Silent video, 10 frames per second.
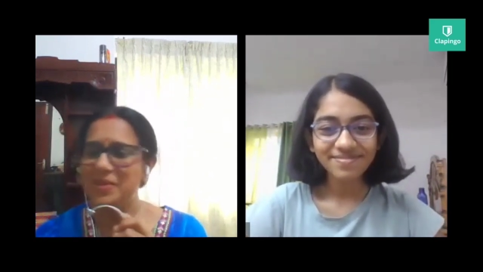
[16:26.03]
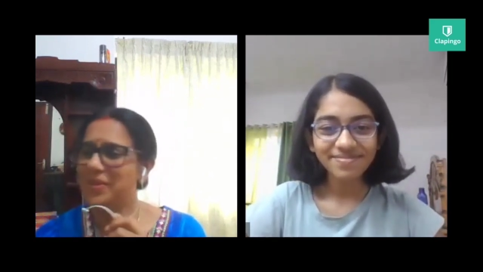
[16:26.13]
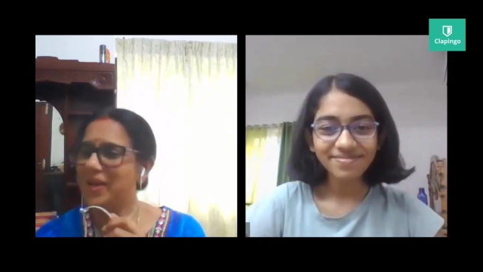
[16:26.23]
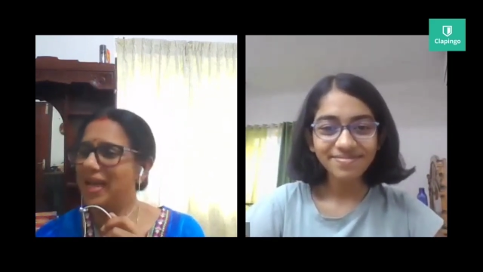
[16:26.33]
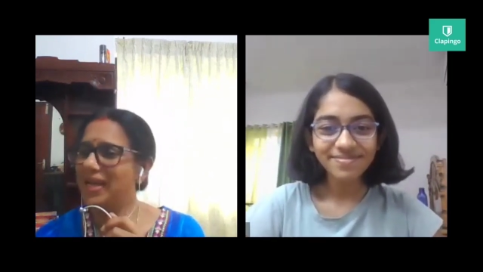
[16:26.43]

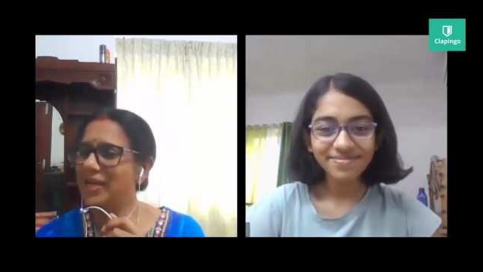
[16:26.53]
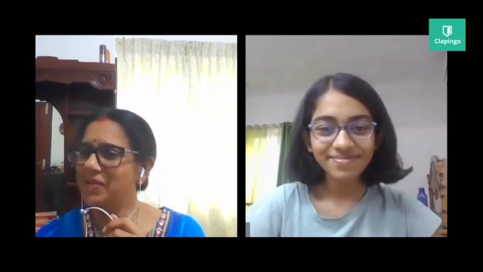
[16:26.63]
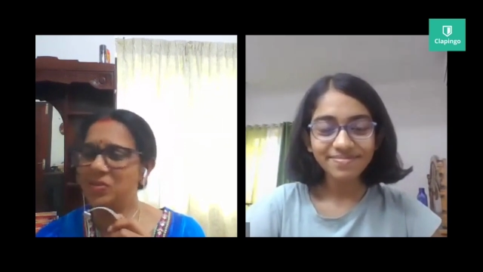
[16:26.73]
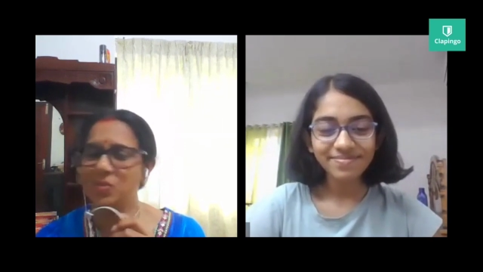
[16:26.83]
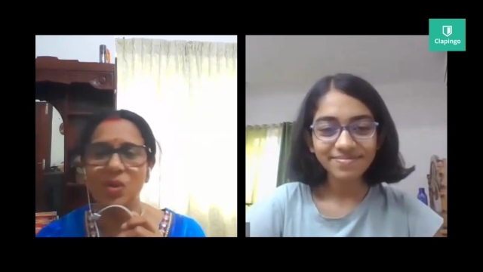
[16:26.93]
Speaker 1: So, I'll give a
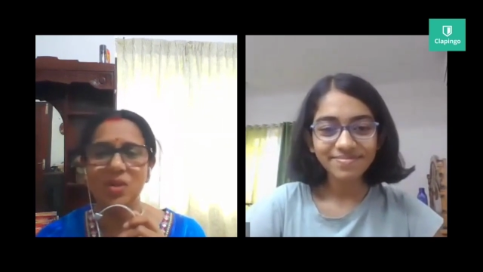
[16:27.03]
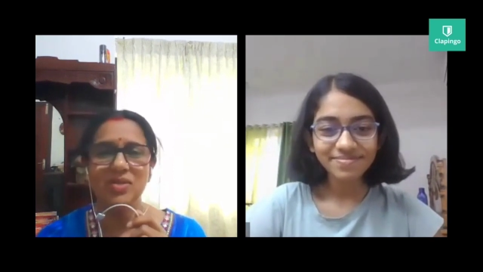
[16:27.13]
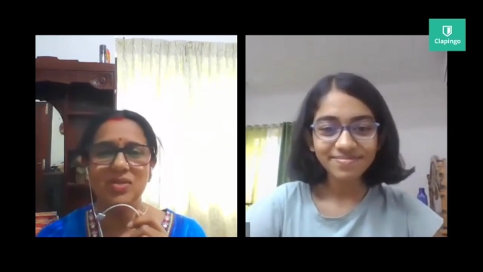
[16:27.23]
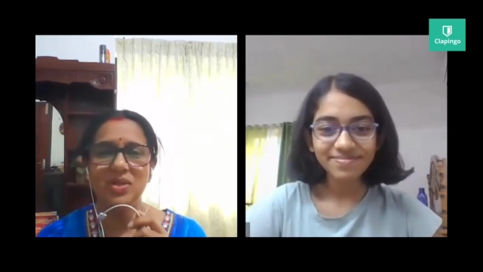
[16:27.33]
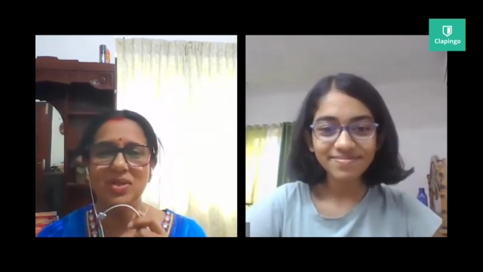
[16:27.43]
small
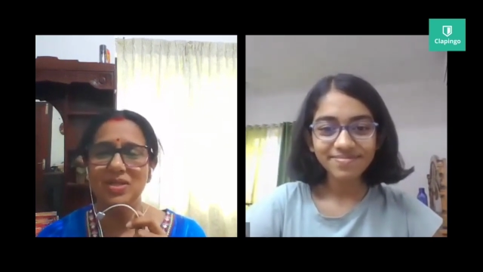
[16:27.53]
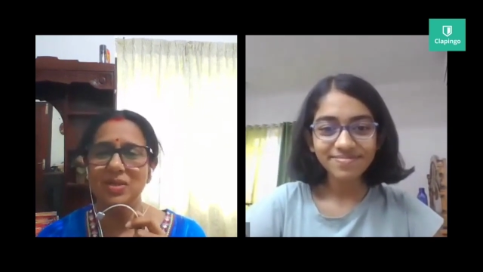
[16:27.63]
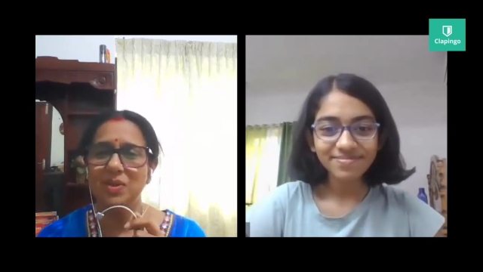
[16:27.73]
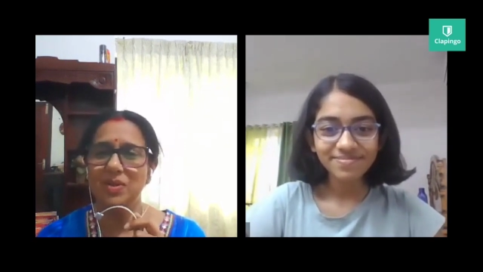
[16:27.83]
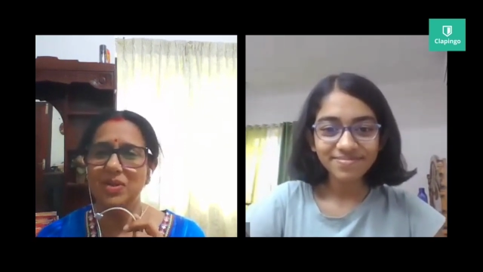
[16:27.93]
introduction
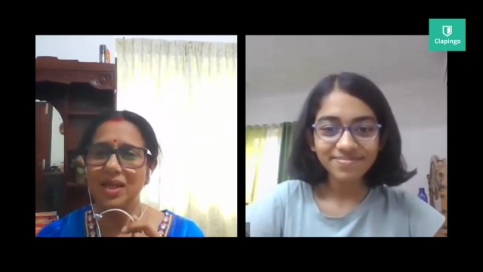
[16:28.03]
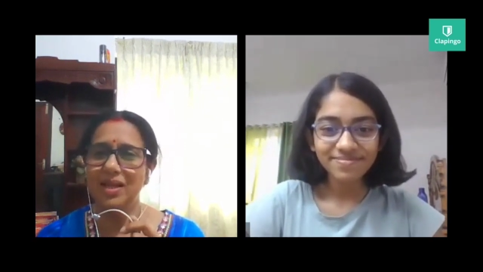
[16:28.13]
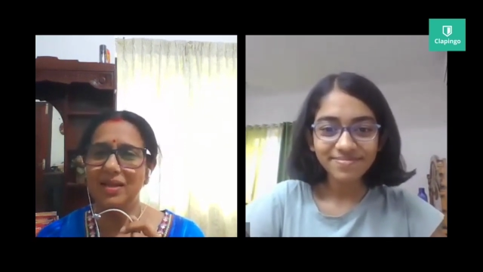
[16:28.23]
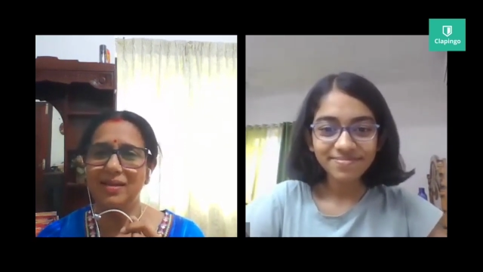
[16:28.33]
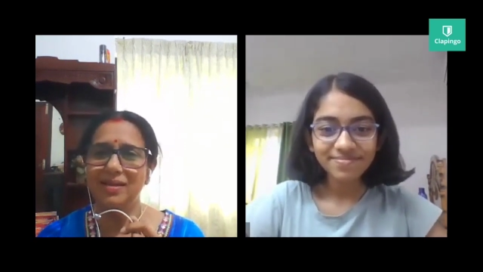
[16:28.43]
about
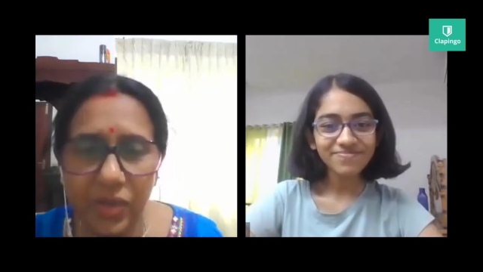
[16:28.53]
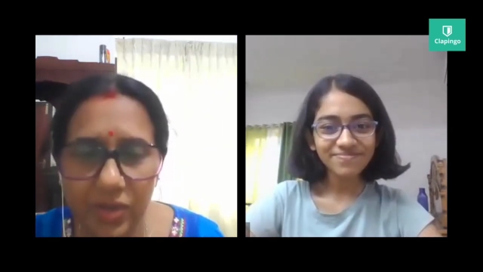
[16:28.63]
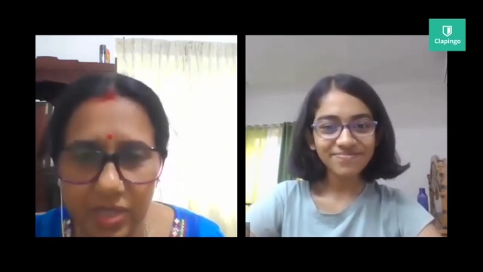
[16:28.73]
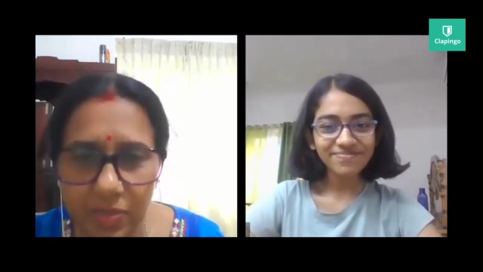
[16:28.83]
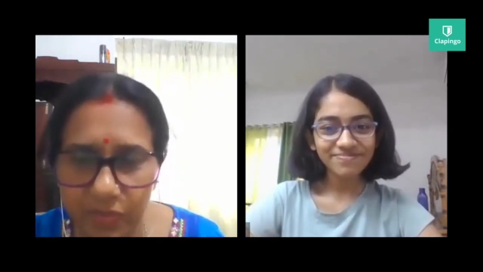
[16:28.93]
uh,
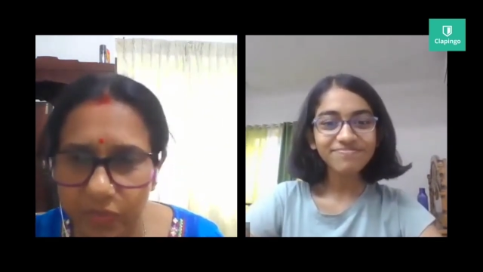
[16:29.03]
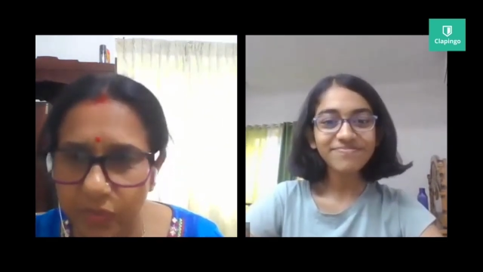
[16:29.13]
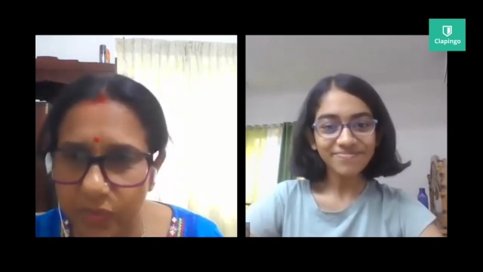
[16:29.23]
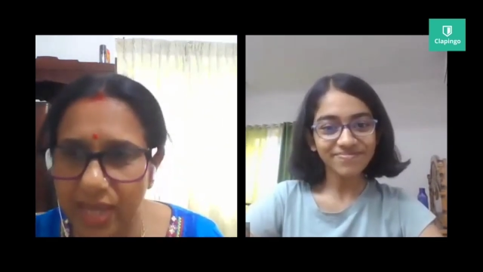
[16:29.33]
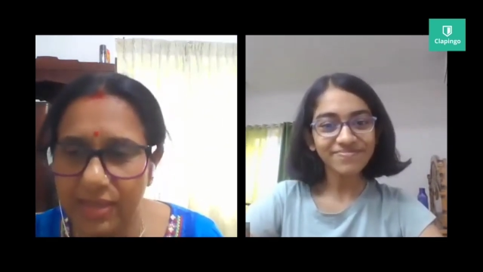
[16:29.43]
this before
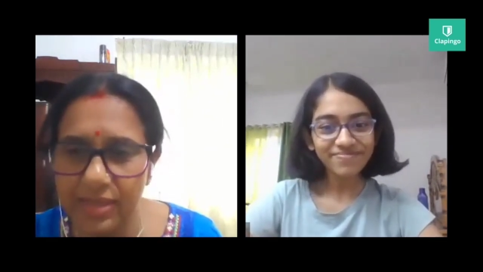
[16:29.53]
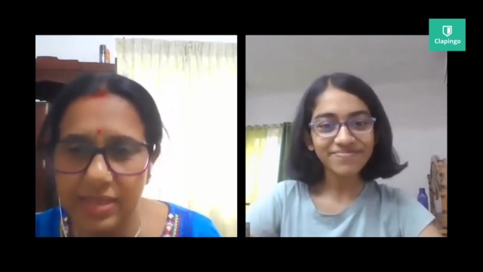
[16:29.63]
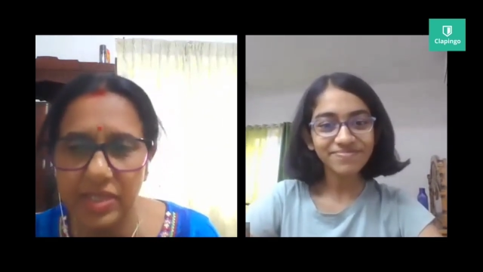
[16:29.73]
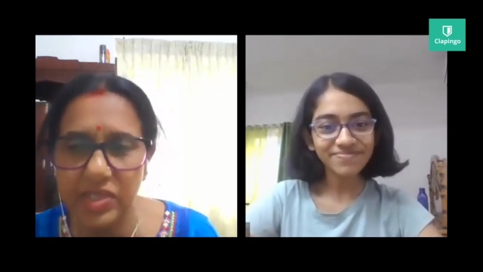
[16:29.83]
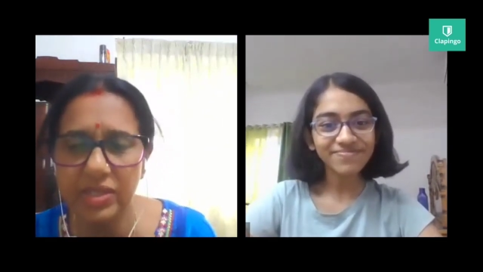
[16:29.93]
we end the
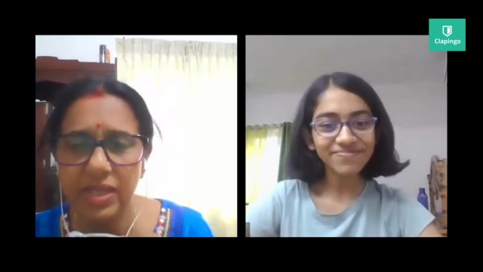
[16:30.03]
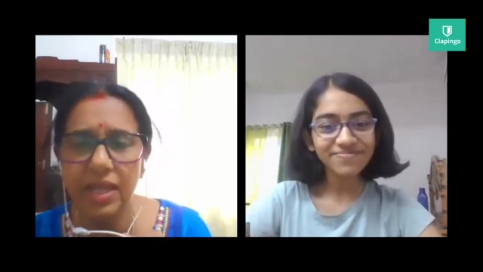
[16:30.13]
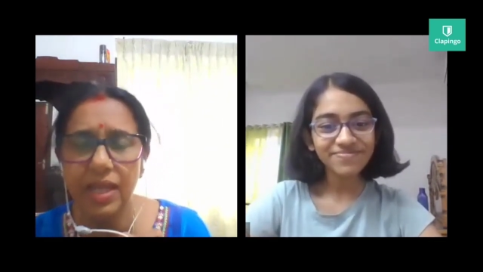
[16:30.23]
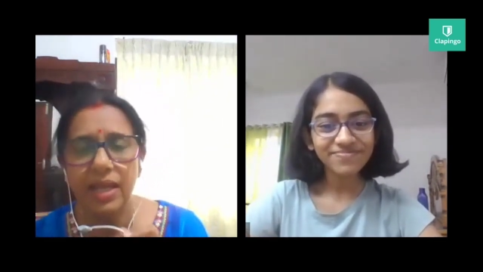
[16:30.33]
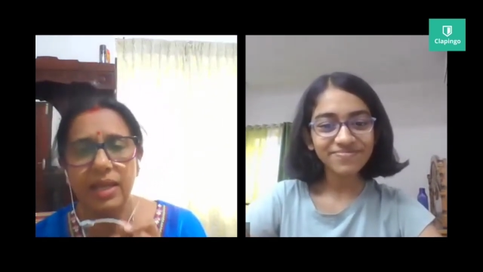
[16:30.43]
session.
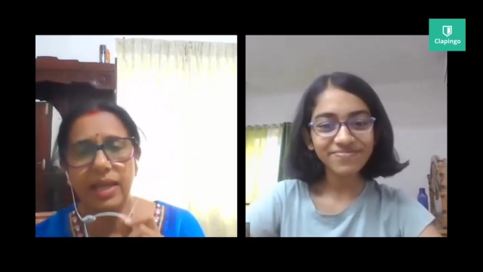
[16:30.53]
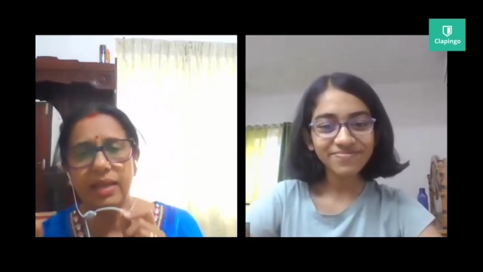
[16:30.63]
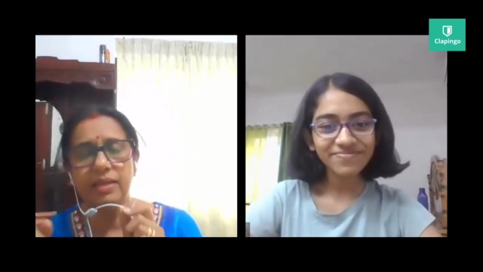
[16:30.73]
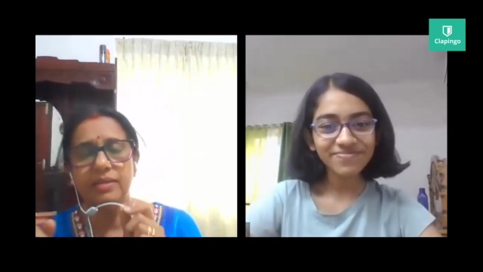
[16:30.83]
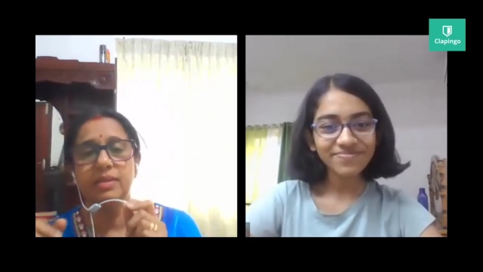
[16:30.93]

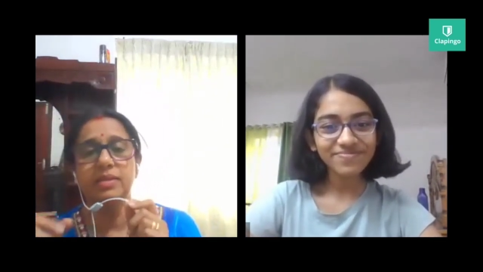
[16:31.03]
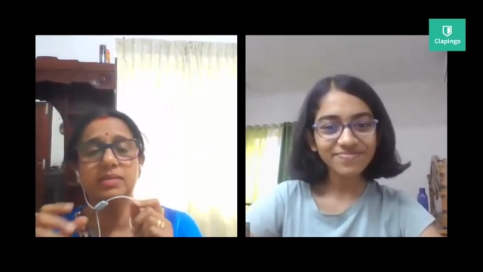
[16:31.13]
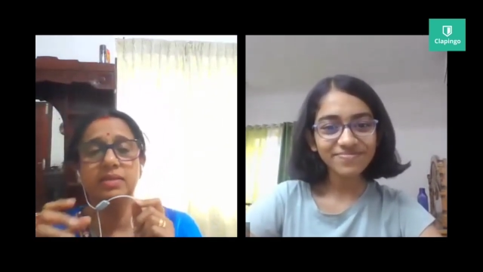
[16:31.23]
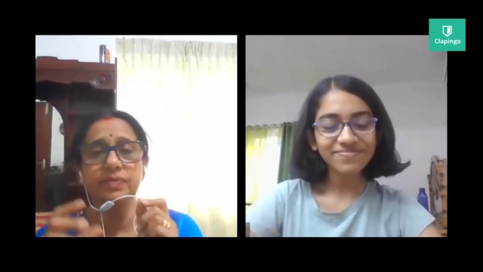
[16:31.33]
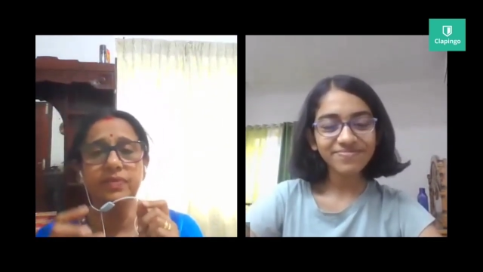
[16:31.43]
Like, there are
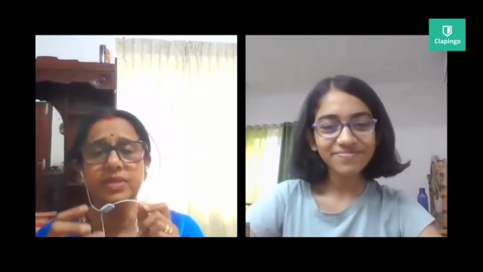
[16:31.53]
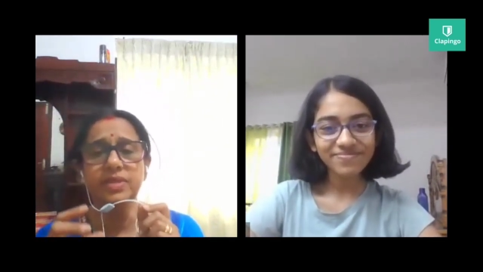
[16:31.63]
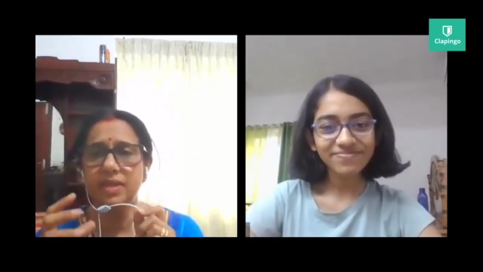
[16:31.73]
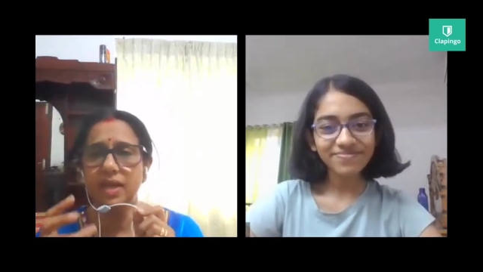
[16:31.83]
different